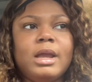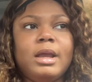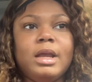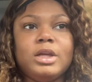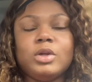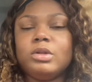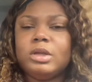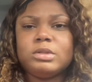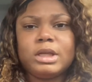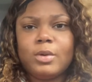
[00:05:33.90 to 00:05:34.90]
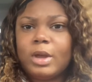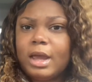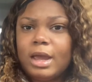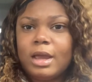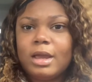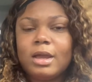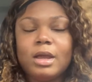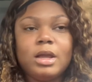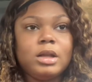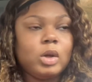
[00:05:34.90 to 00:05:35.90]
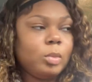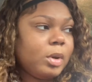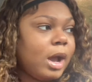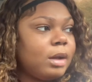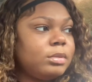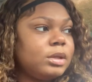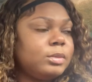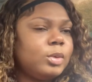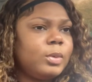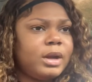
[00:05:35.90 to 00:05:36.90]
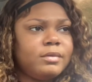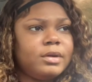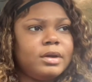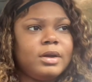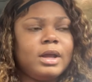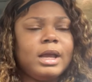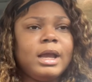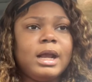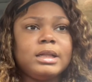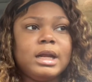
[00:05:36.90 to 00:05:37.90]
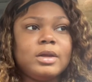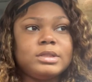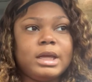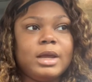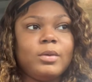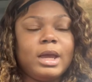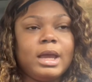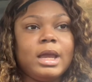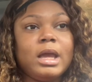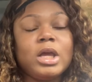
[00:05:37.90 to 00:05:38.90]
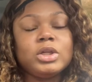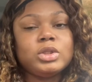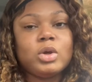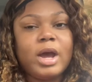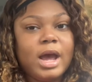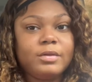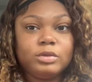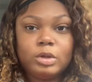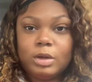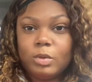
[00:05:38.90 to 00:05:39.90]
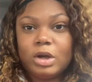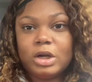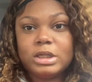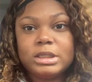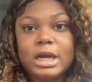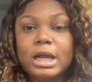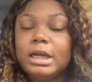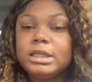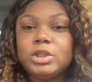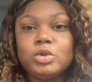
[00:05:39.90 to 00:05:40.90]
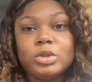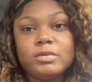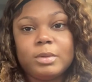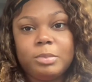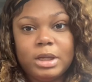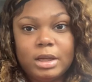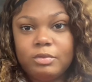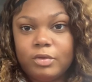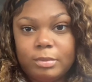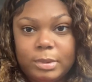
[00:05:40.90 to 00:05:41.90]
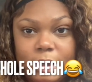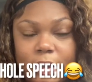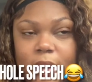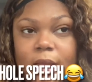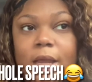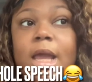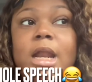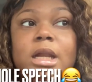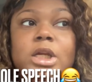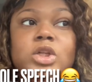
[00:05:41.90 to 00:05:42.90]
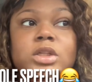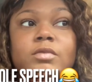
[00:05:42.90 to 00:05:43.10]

And you know, they'll say okay, no problem, or whatever. And then I'll say, okay, so I have three words that I need you to repeat for me, and I need you